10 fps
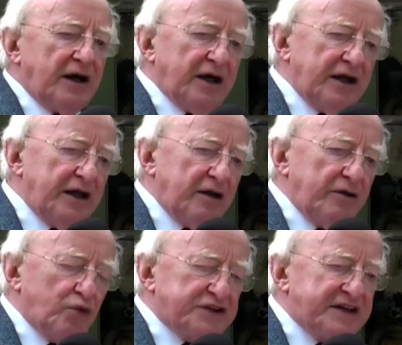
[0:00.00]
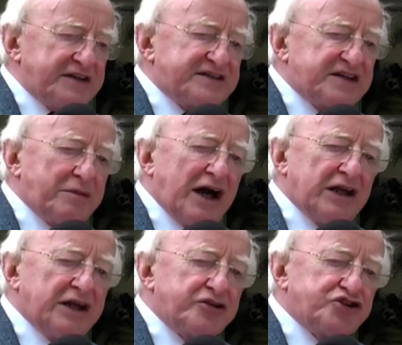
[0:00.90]
I was in
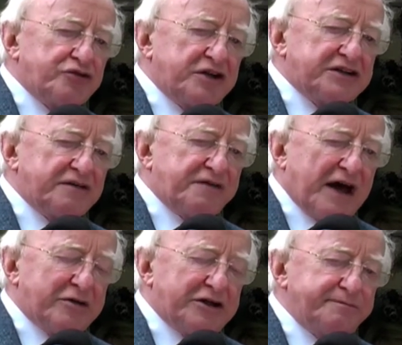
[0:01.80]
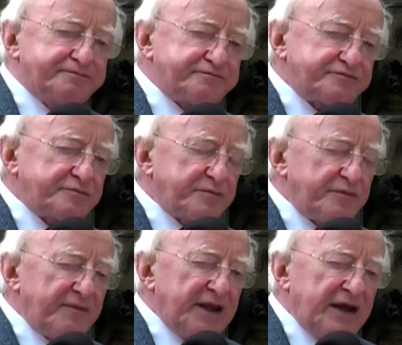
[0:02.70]
Somalia during the famine,
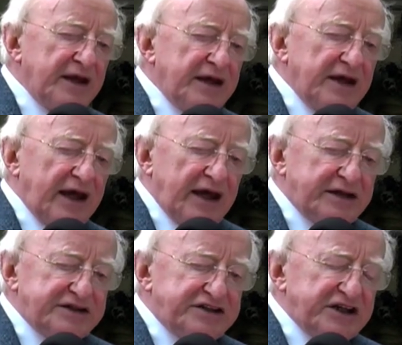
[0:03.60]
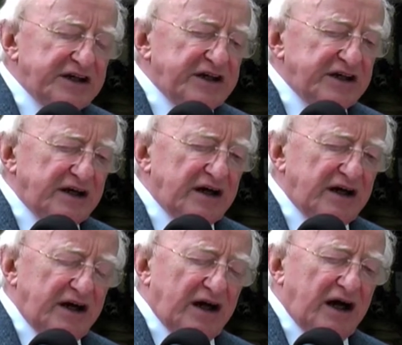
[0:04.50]
and
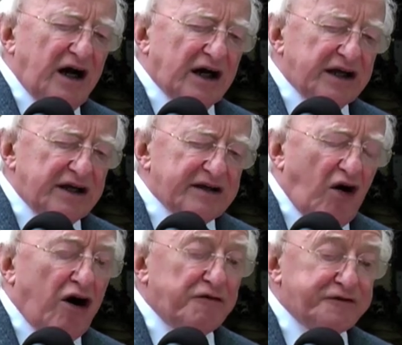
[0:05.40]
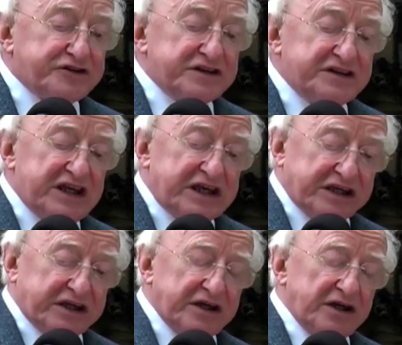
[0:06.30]
I often
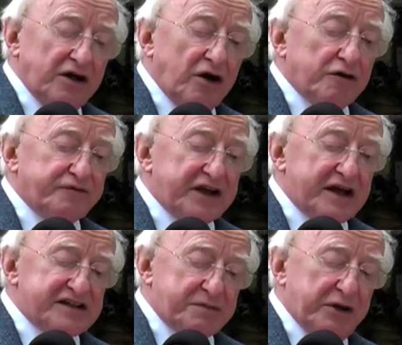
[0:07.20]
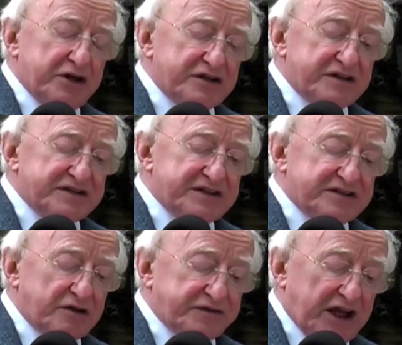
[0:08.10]
think of the
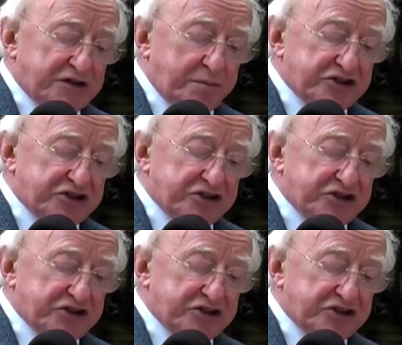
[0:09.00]
experiences of that